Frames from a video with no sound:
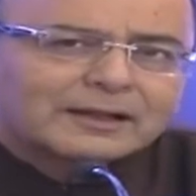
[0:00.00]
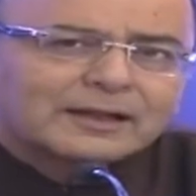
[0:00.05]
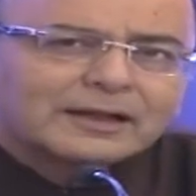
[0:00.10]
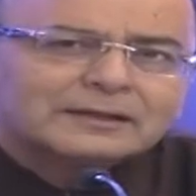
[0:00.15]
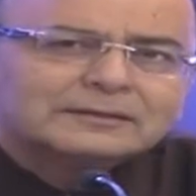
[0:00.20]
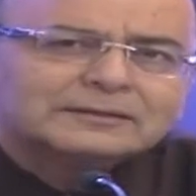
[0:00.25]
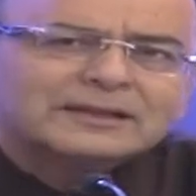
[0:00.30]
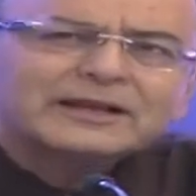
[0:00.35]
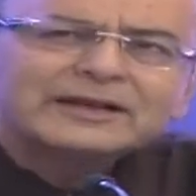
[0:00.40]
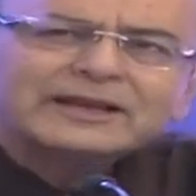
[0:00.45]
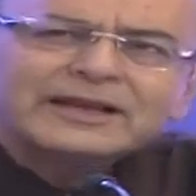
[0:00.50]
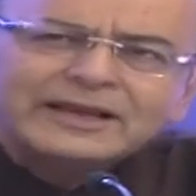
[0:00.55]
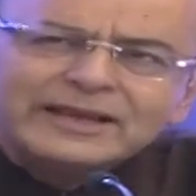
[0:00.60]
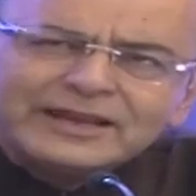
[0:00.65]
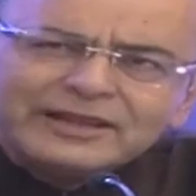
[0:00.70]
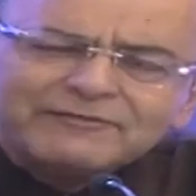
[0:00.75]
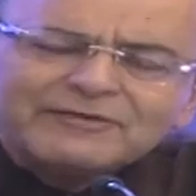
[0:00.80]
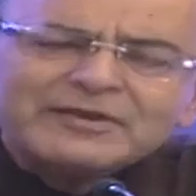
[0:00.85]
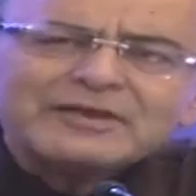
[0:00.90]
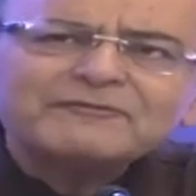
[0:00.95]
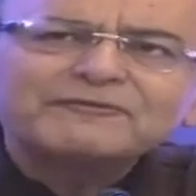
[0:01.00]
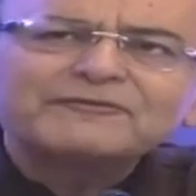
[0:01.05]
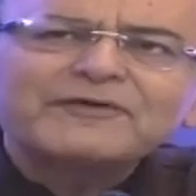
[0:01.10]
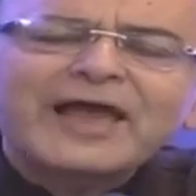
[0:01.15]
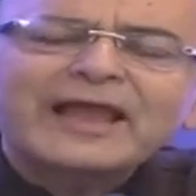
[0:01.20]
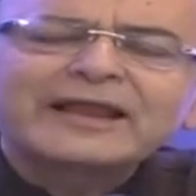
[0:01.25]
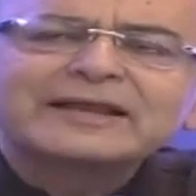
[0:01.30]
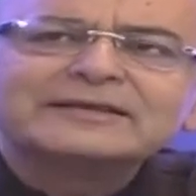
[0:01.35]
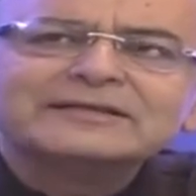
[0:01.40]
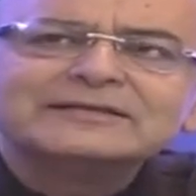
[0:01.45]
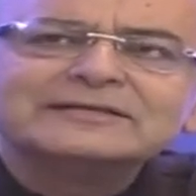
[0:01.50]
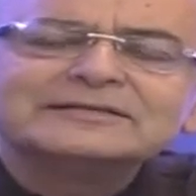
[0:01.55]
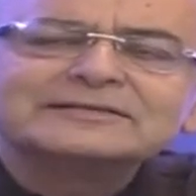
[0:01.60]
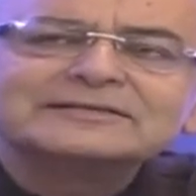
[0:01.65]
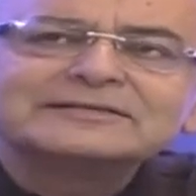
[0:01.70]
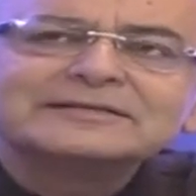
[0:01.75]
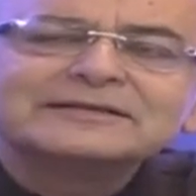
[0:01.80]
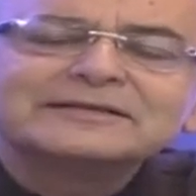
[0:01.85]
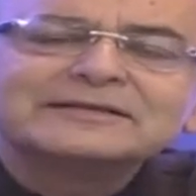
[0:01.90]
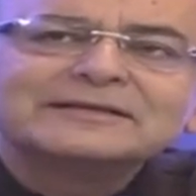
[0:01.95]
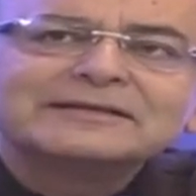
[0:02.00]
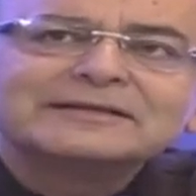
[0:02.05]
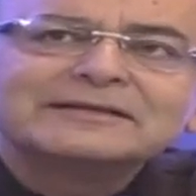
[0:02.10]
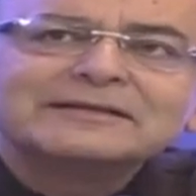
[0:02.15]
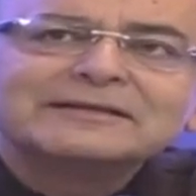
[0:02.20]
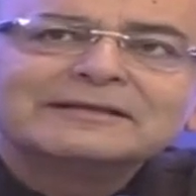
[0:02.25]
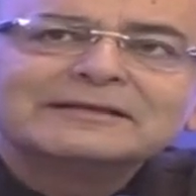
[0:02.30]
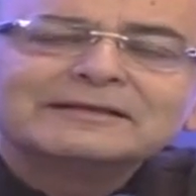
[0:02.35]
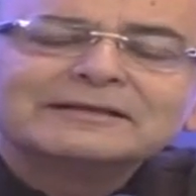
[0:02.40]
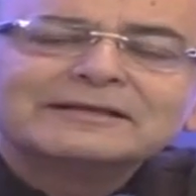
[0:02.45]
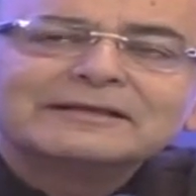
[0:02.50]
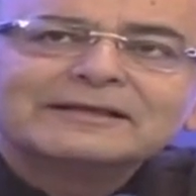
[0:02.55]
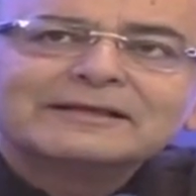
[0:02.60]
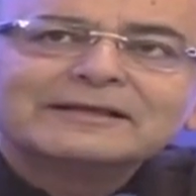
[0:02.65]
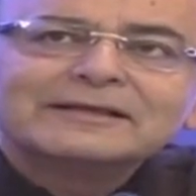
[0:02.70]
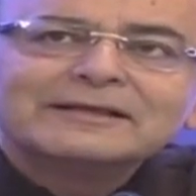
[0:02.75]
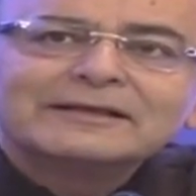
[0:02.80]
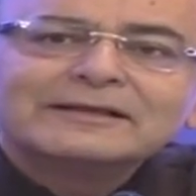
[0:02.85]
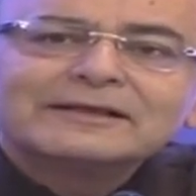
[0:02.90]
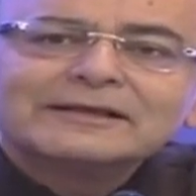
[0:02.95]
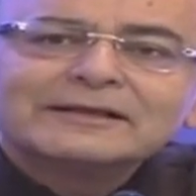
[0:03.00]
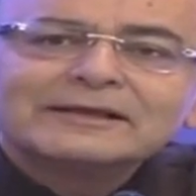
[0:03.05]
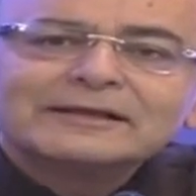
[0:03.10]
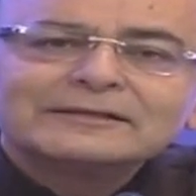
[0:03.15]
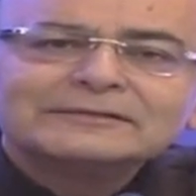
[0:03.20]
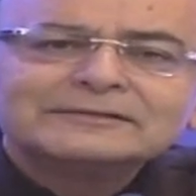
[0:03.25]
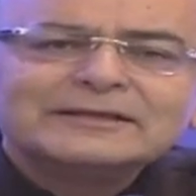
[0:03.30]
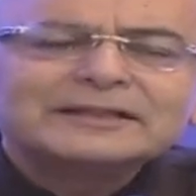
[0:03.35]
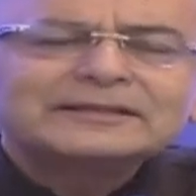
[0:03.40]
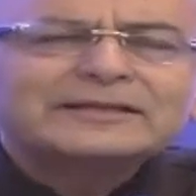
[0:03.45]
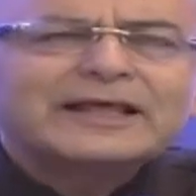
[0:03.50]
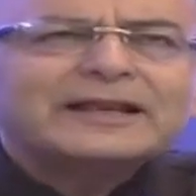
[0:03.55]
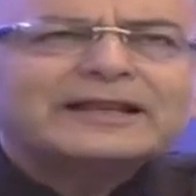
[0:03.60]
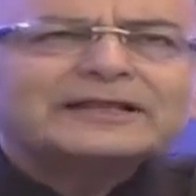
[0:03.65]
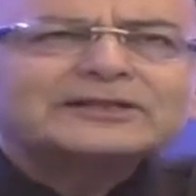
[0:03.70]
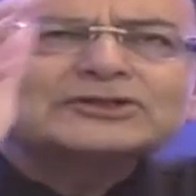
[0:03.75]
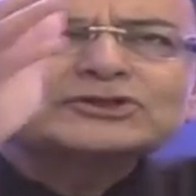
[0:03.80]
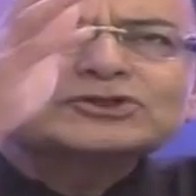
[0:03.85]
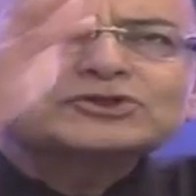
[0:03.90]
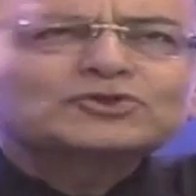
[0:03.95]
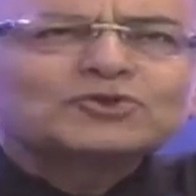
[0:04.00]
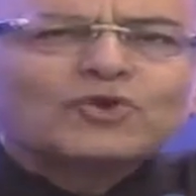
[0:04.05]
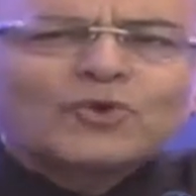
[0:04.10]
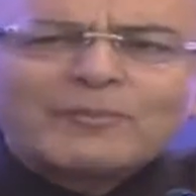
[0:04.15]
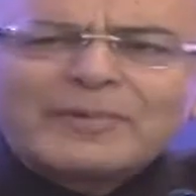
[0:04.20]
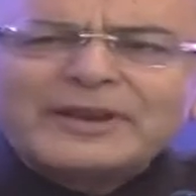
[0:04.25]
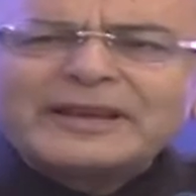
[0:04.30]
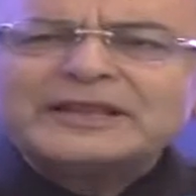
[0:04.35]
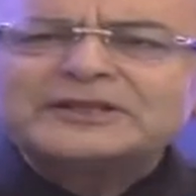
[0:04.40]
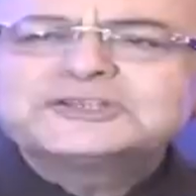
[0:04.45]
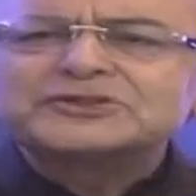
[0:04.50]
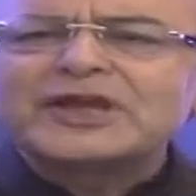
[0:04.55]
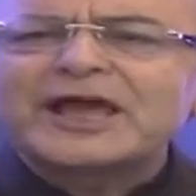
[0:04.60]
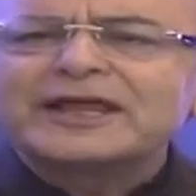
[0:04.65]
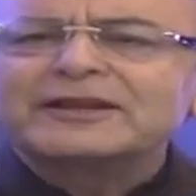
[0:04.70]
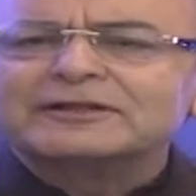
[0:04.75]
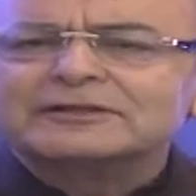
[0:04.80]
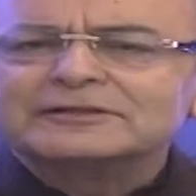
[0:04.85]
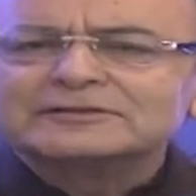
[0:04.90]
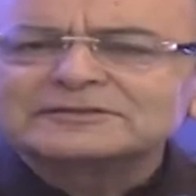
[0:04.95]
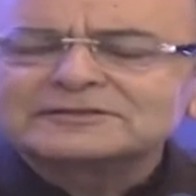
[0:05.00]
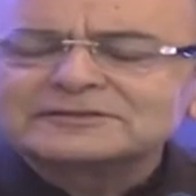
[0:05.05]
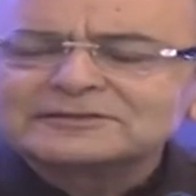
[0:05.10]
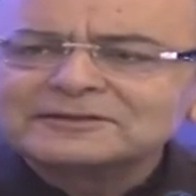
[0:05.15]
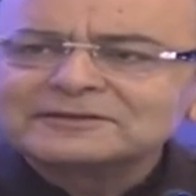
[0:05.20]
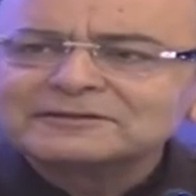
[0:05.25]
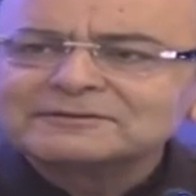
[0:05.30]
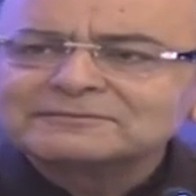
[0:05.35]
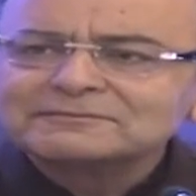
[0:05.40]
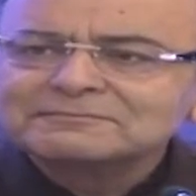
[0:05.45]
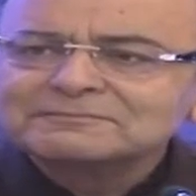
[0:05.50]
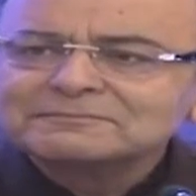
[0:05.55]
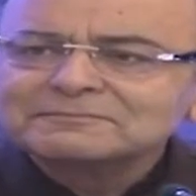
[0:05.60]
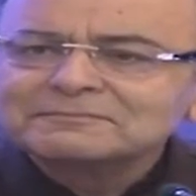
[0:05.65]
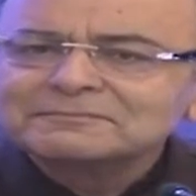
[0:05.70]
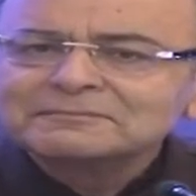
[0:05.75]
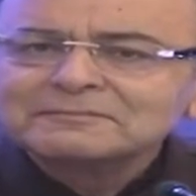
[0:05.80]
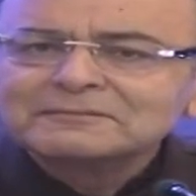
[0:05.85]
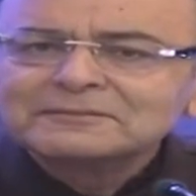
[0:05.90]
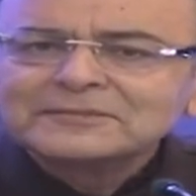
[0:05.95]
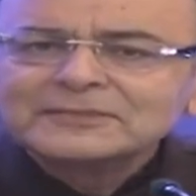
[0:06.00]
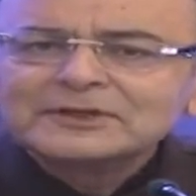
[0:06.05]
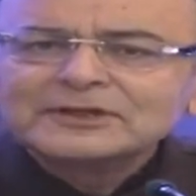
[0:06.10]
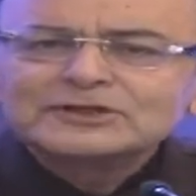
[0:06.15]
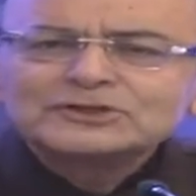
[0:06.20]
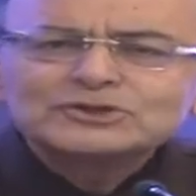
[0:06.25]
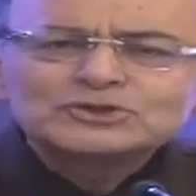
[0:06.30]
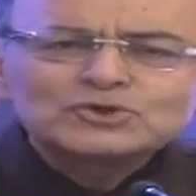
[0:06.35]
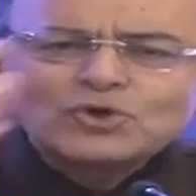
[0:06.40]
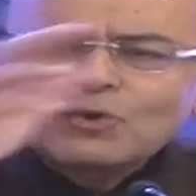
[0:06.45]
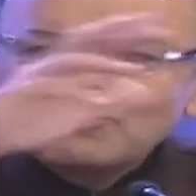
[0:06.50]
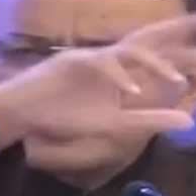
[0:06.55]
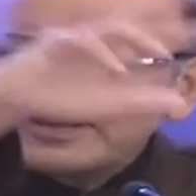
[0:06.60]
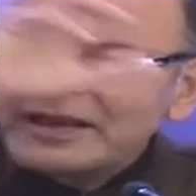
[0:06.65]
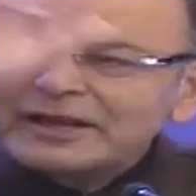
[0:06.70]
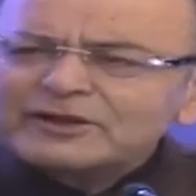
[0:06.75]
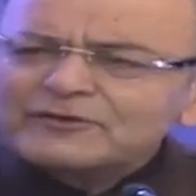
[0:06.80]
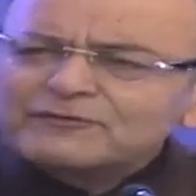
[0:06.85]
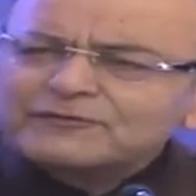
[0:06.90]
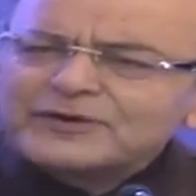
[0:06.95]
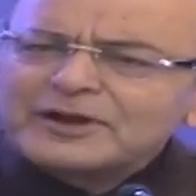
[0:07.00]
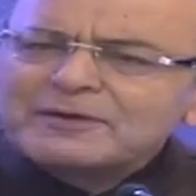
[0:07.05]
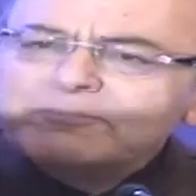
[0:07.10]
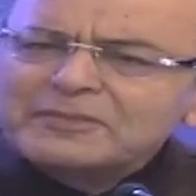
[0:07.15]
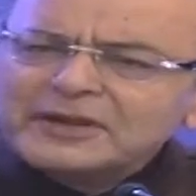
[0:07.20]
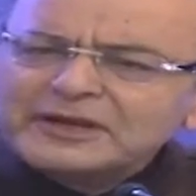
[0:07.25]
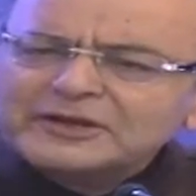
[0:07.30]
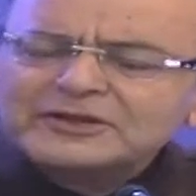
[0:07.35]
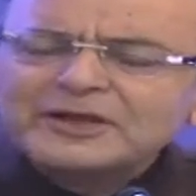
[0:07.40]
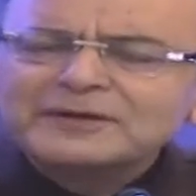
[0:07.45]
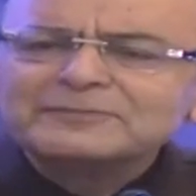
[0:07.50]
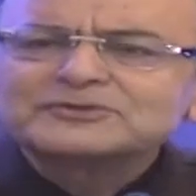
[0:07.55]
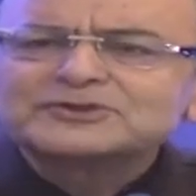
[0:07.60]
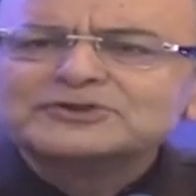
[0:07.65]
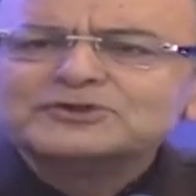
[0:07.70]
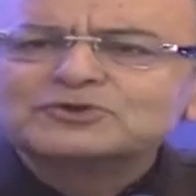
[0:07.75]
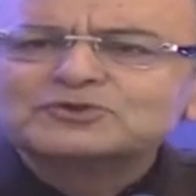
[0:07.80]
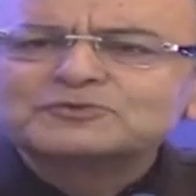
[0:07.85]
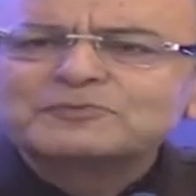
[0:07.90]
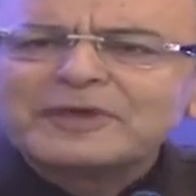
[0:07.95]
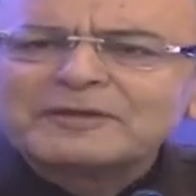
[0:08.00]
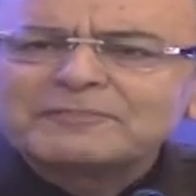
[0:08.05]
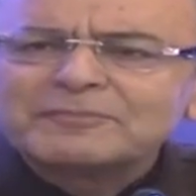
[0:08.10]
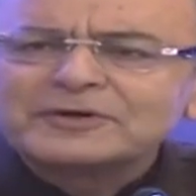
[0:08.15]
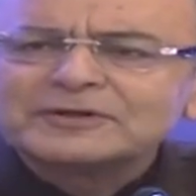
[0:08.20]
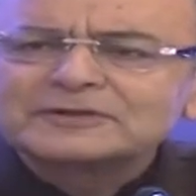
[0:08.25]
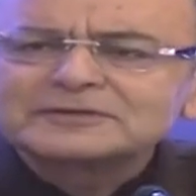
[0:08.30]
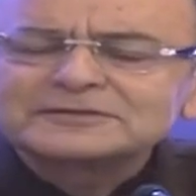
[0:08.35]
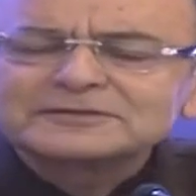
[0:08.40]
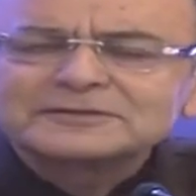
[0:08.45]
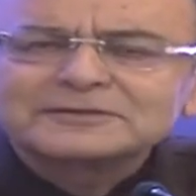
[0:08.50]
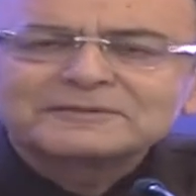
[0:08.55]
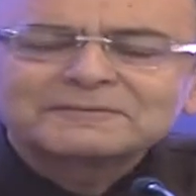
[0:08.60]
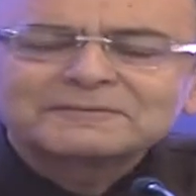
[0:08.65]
The relieving fact is that there is so many channels, so many different mediums, newspapers,